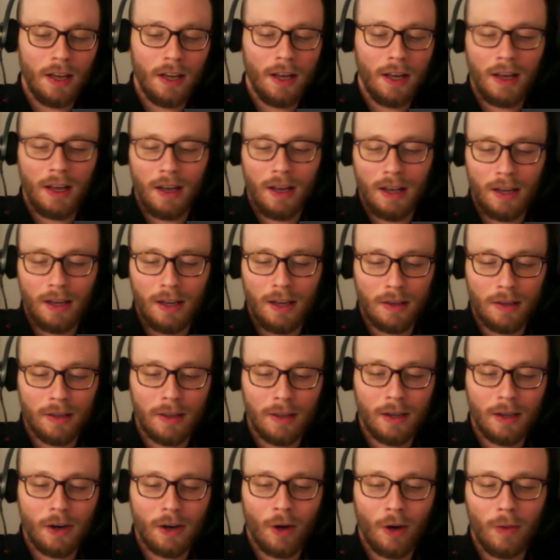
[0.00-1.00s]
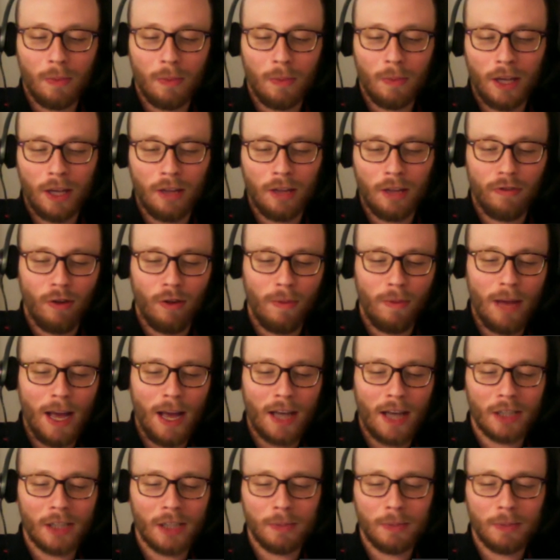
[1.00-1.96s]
Coleman played the full match.